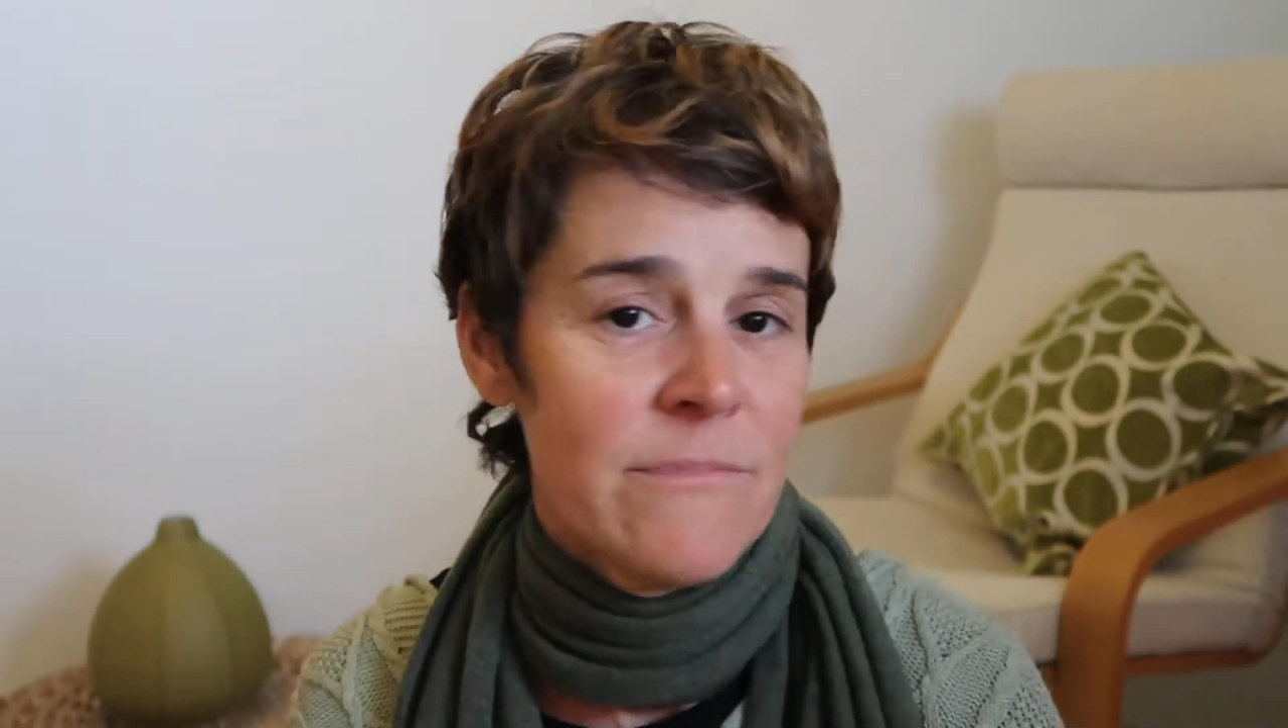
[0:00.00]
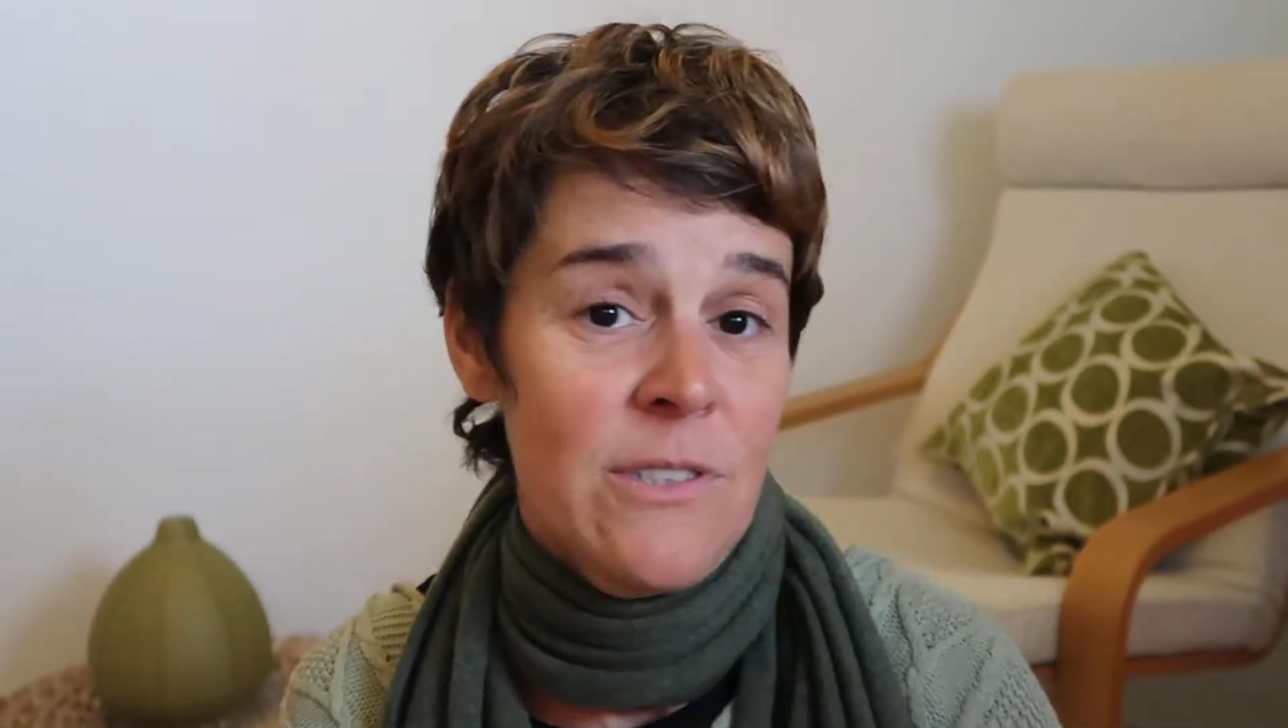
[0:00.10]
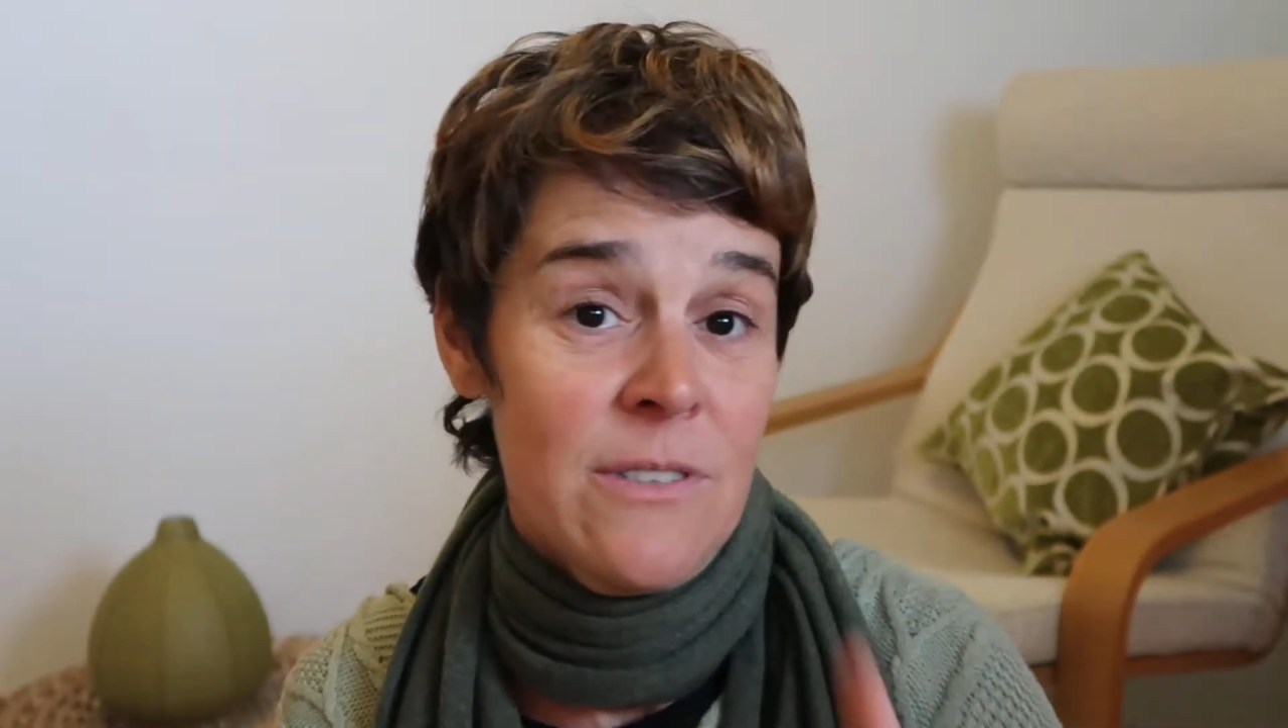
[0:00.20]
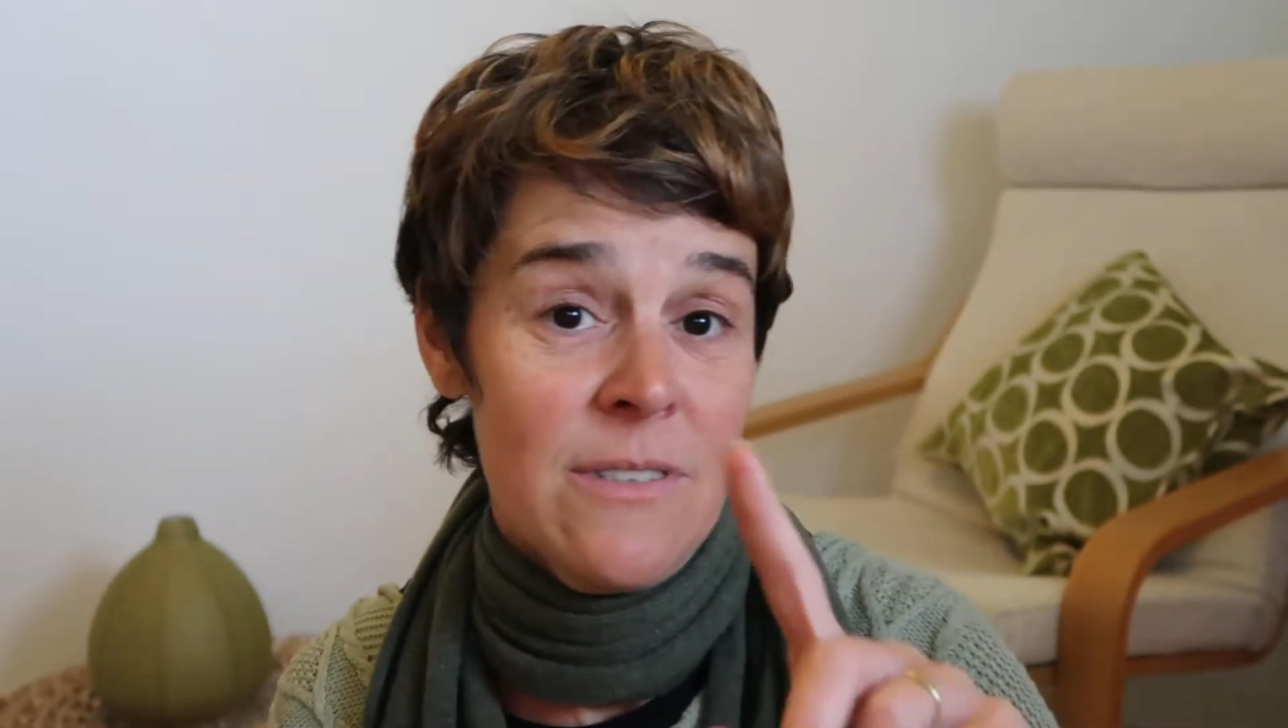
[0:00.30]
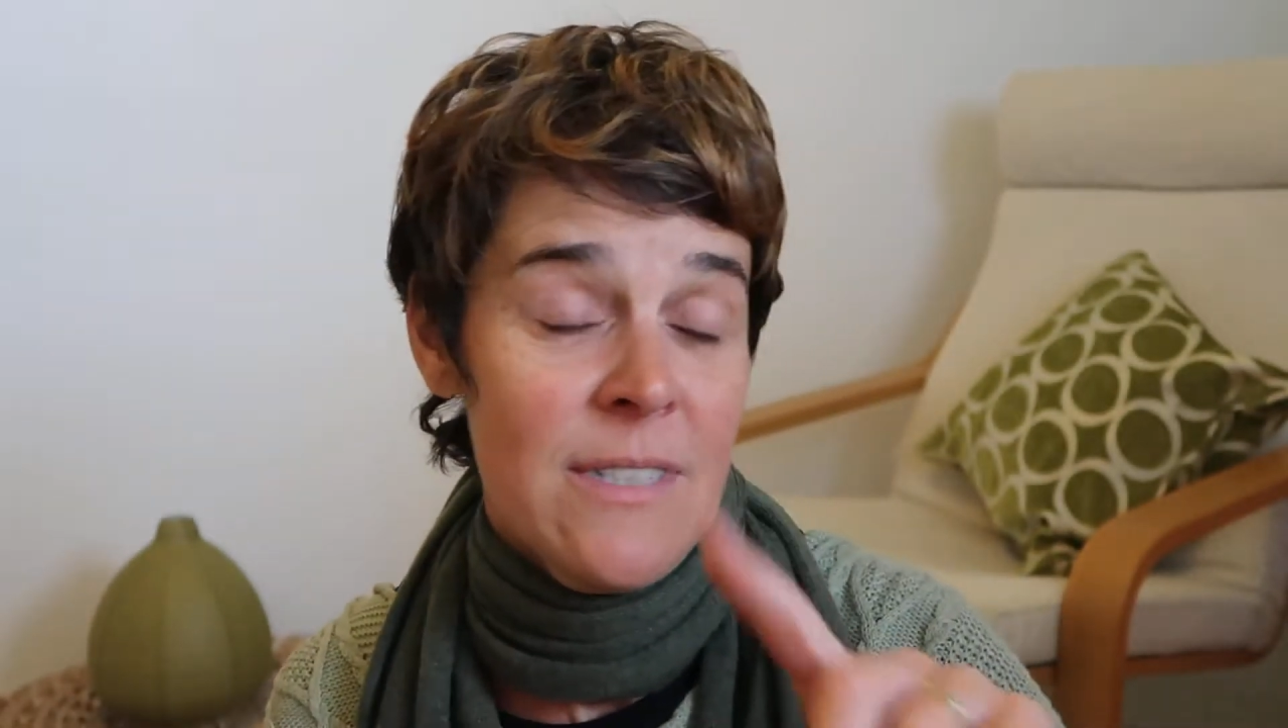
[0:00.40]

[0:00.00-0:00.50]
just a